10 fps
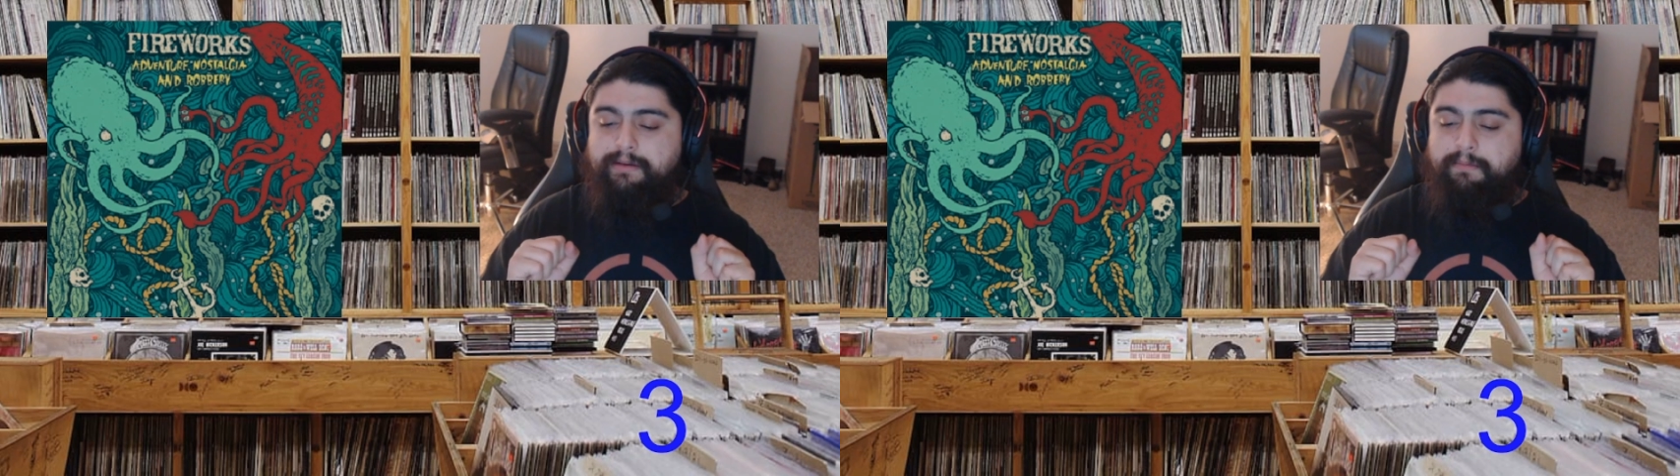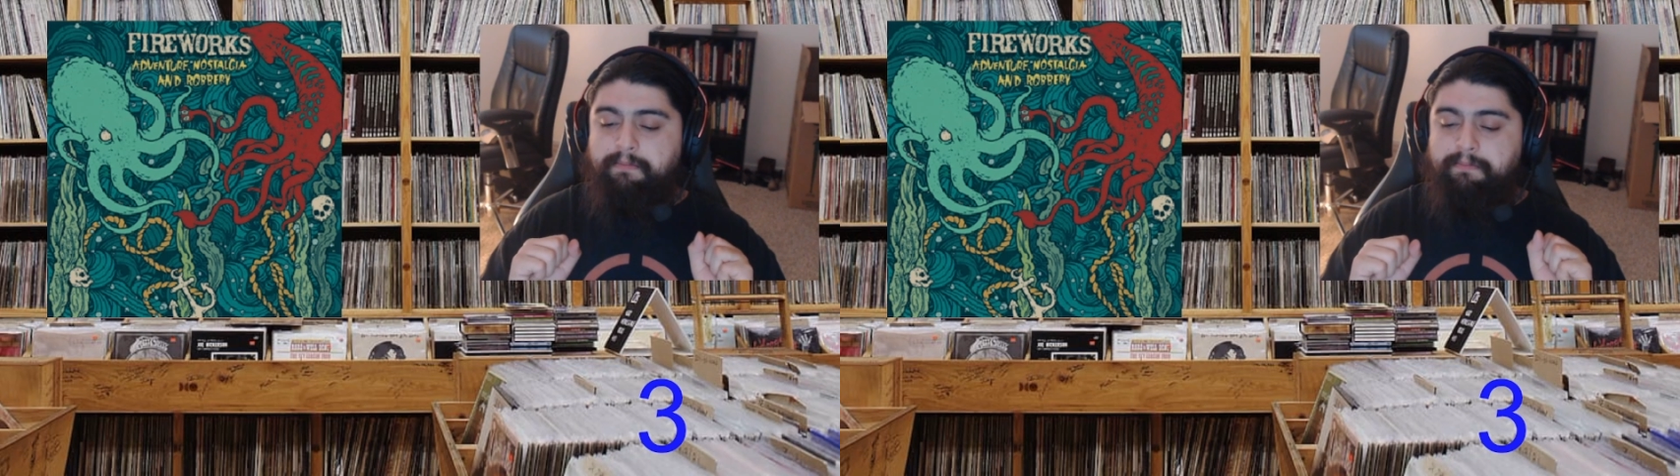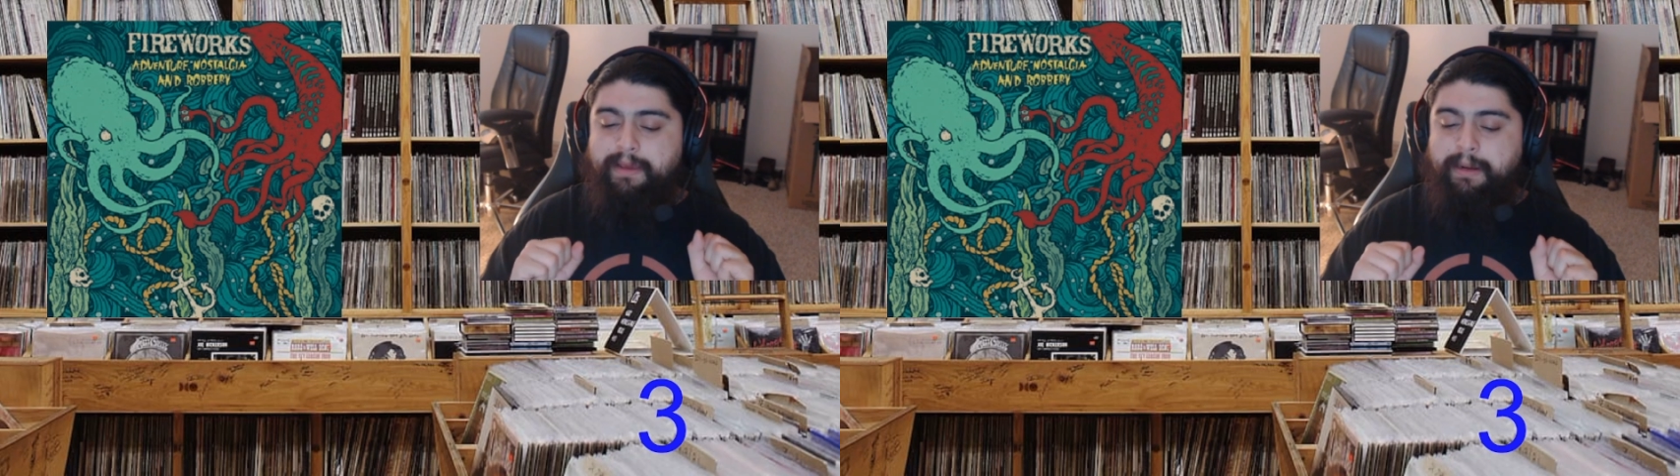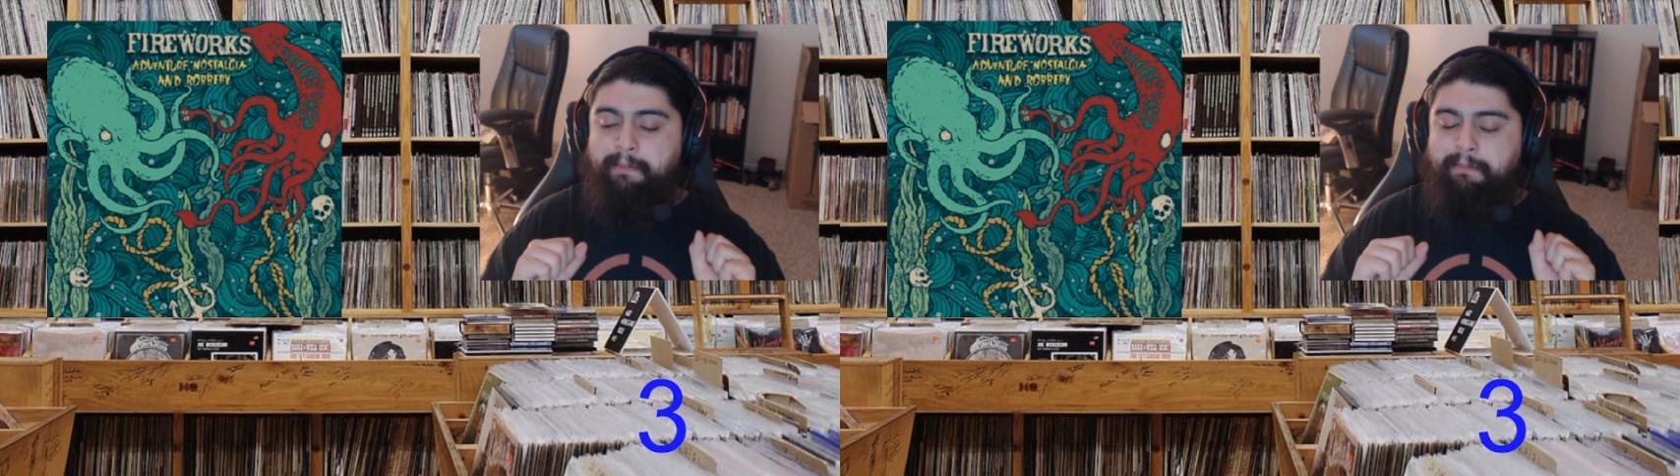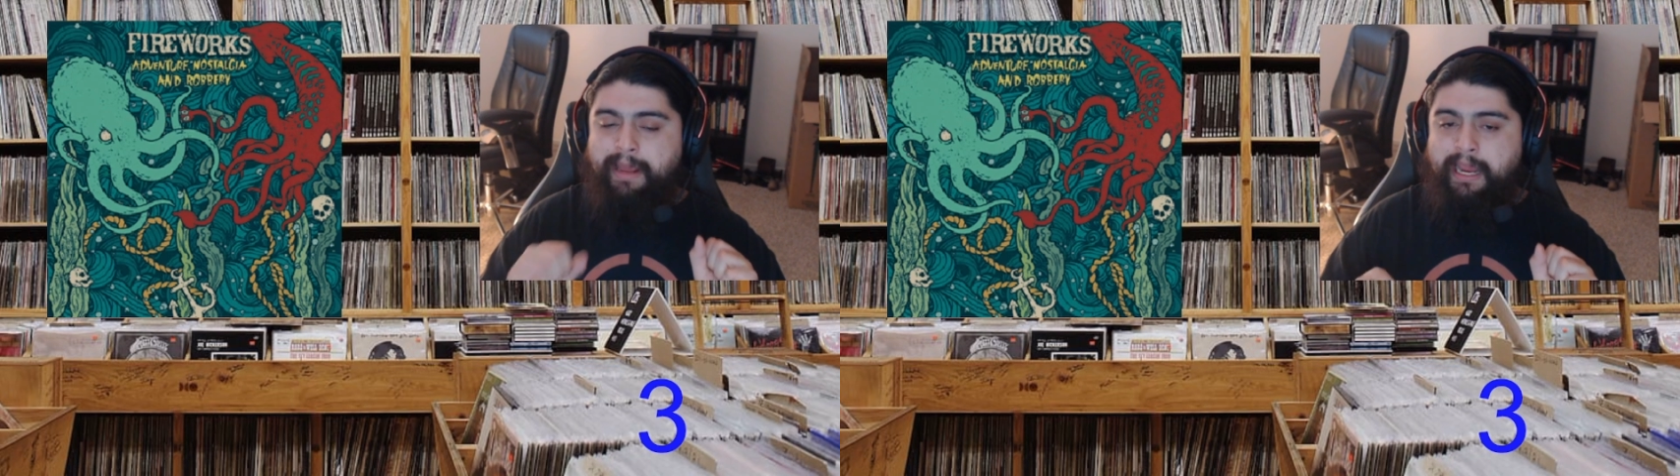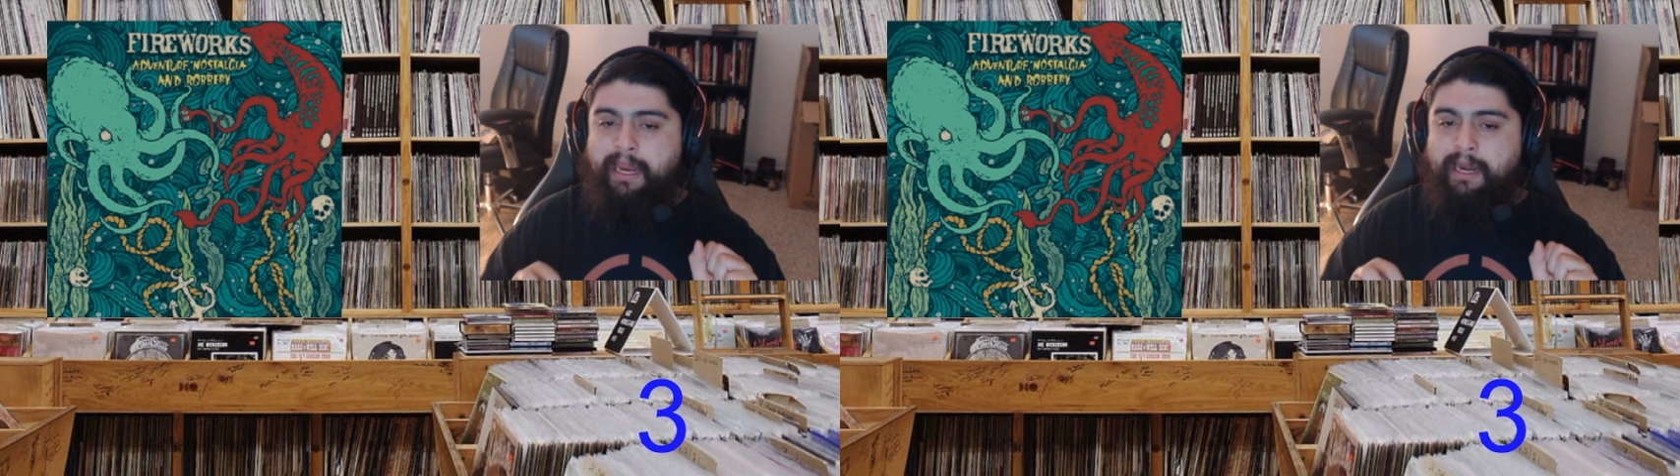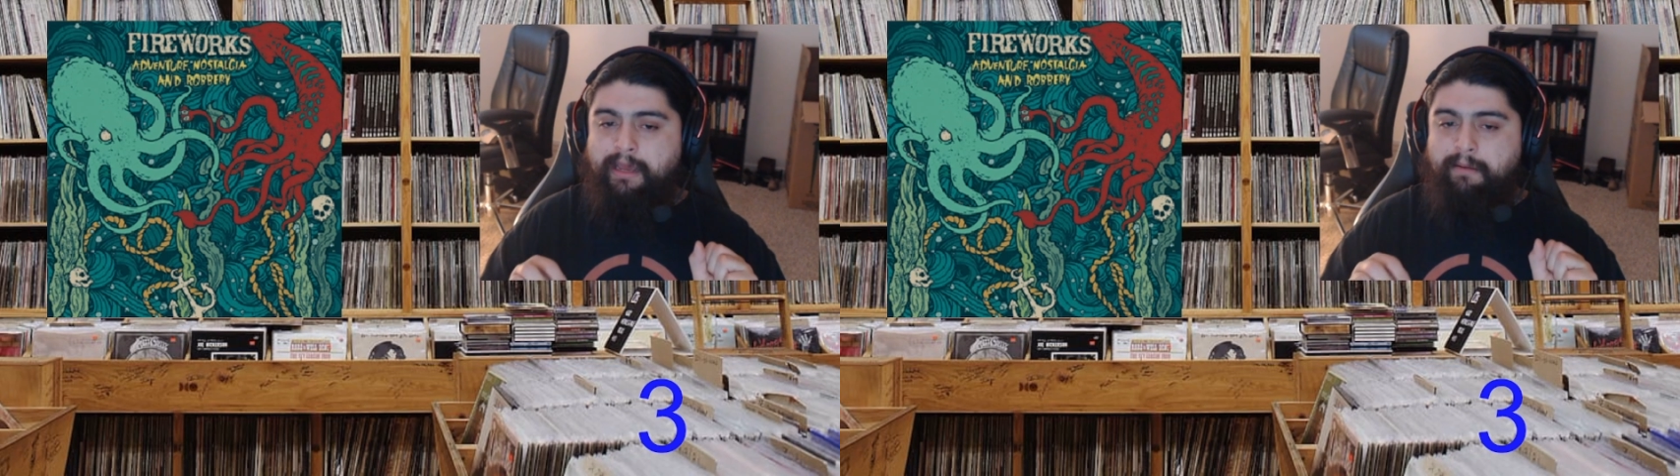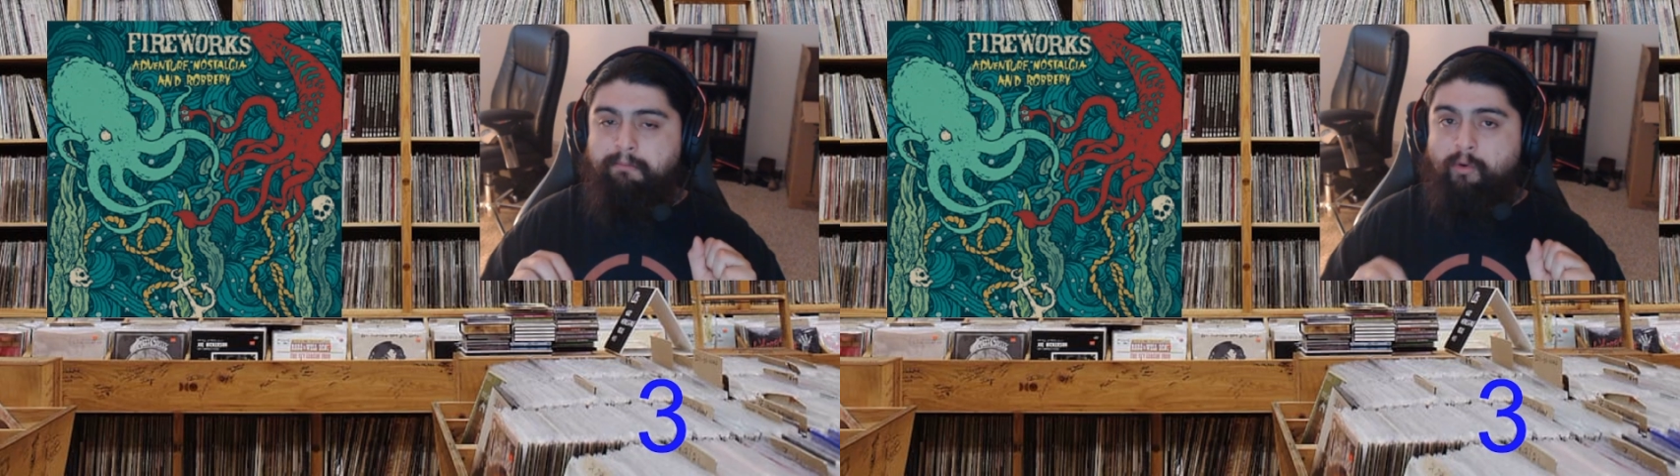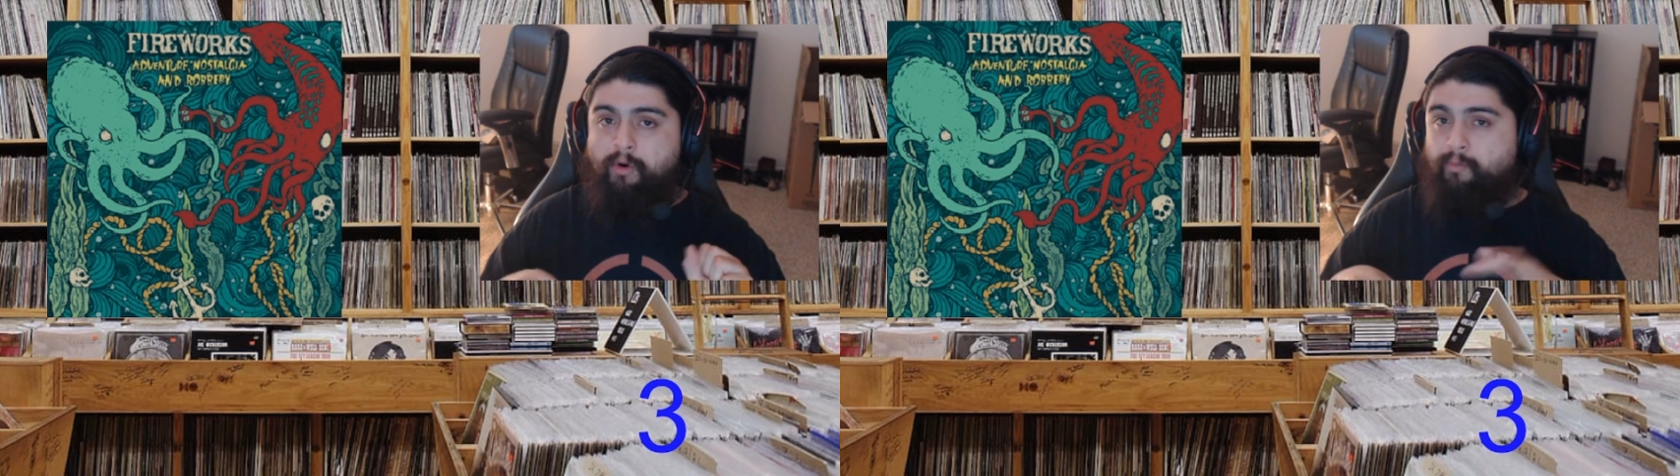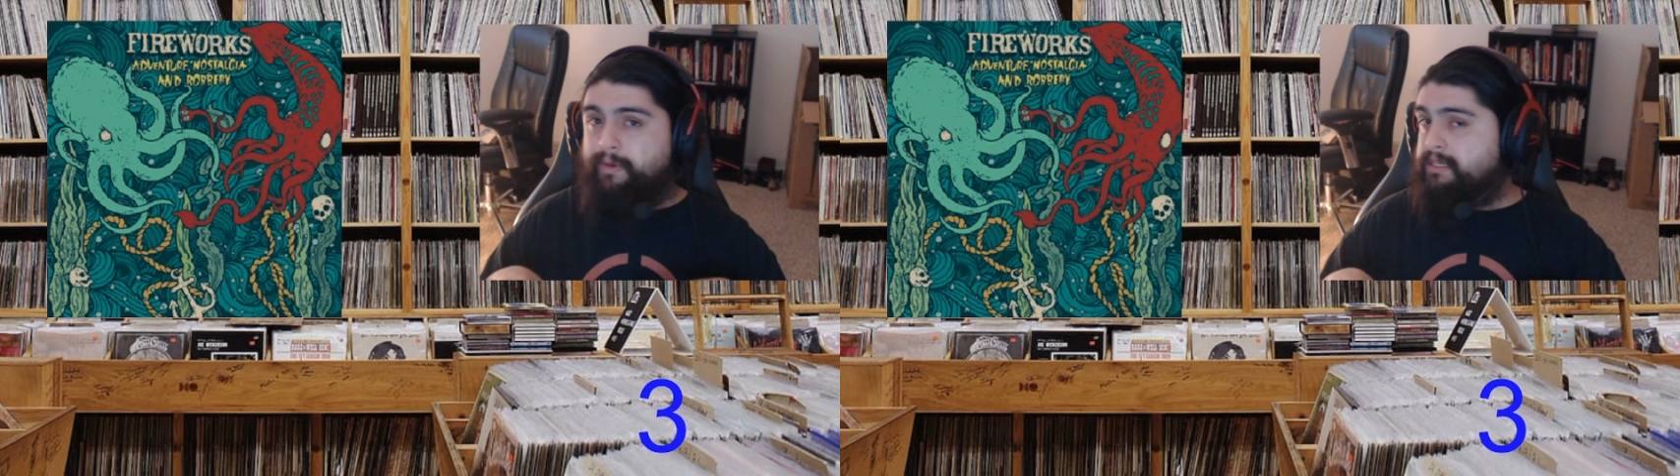been made
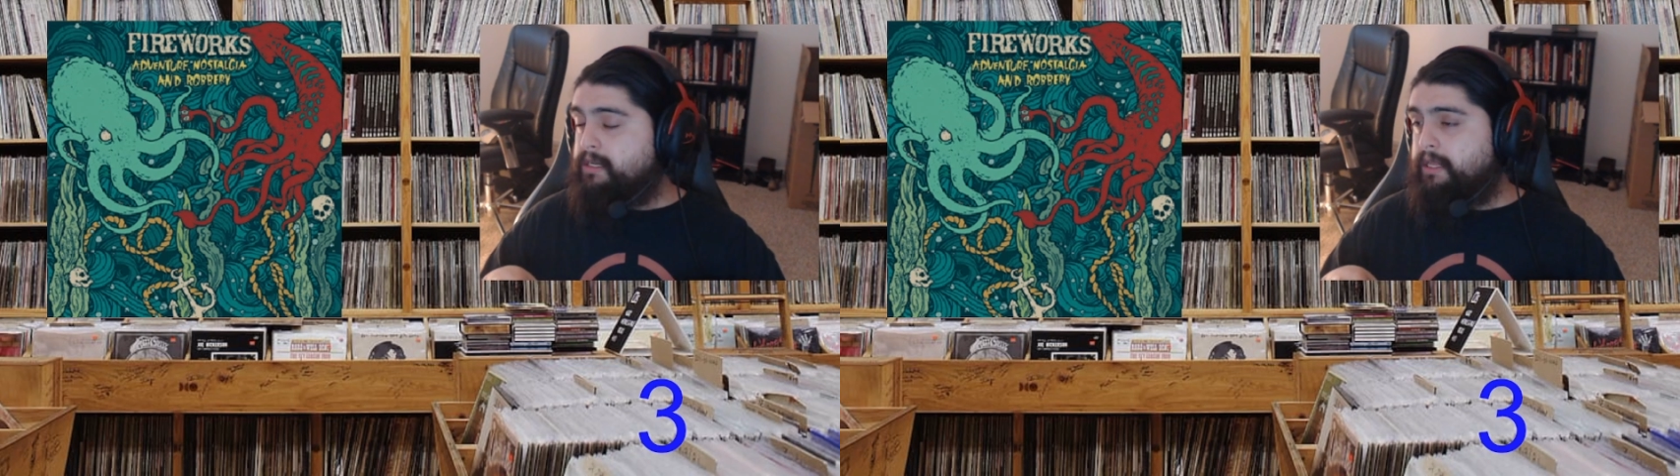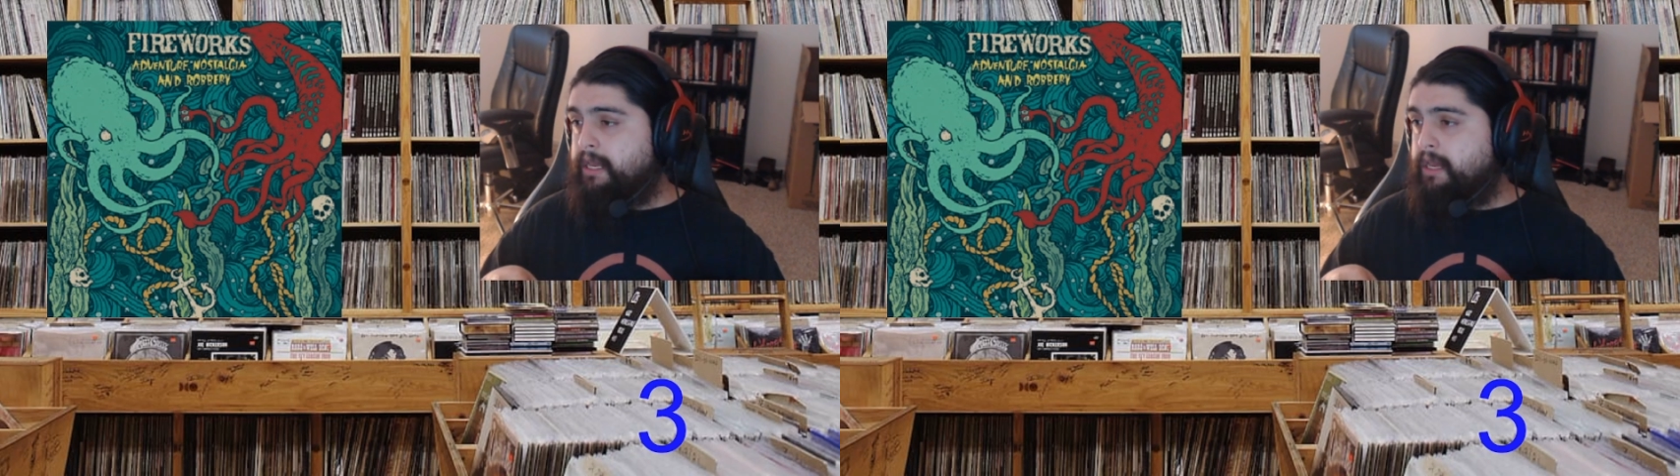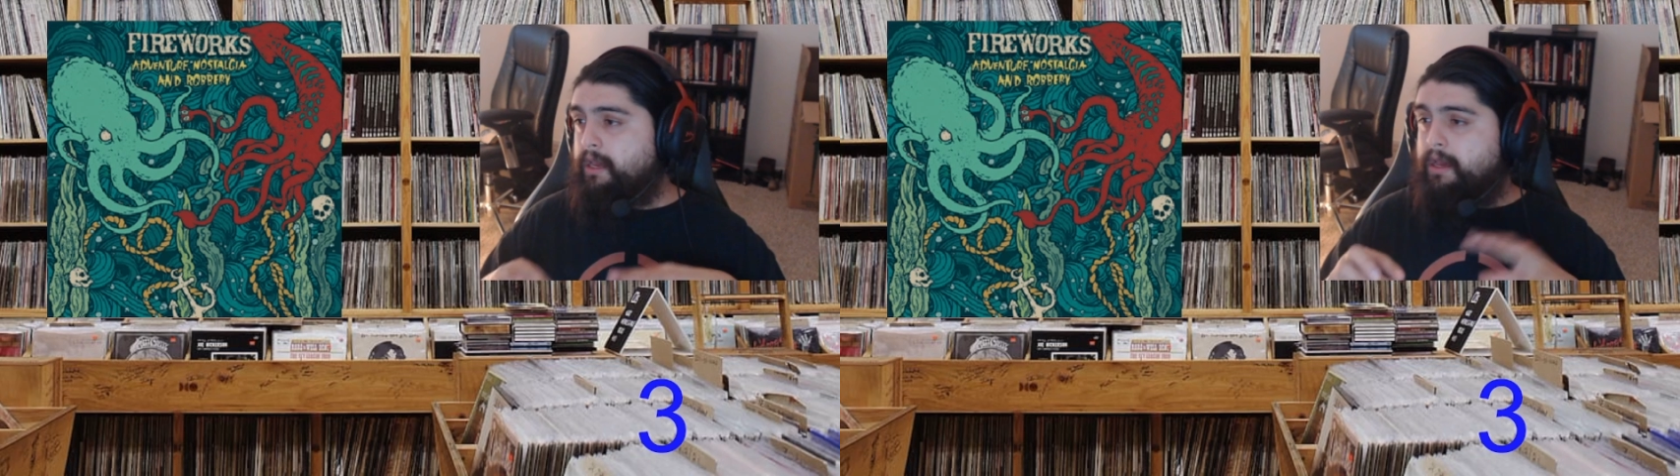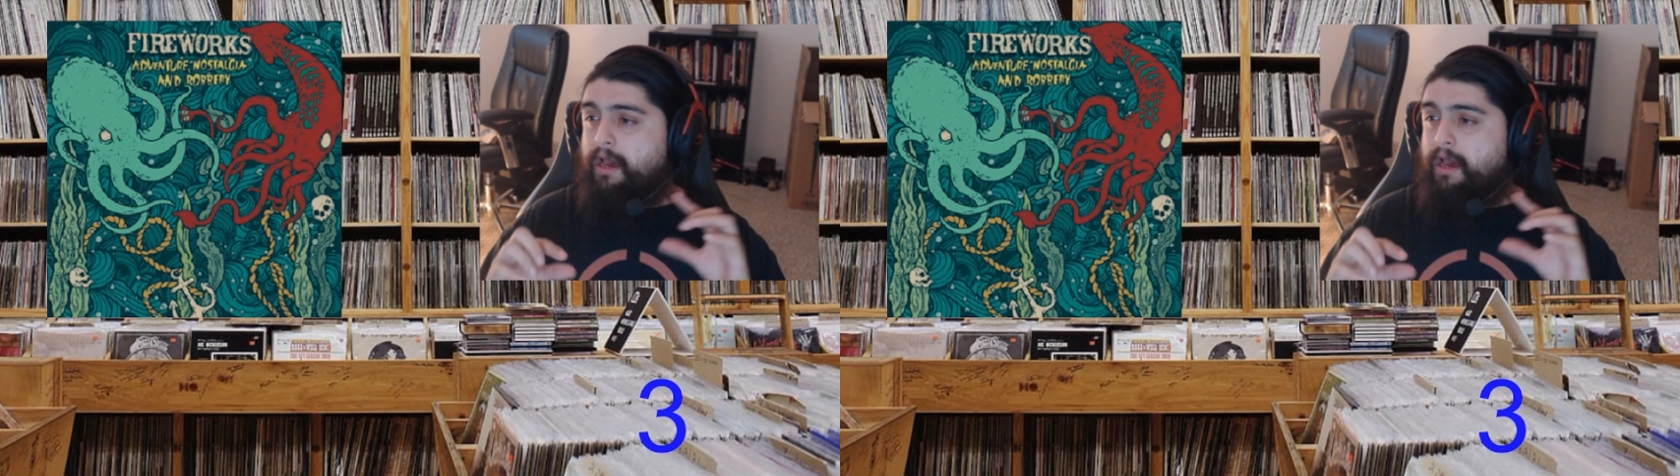more recently,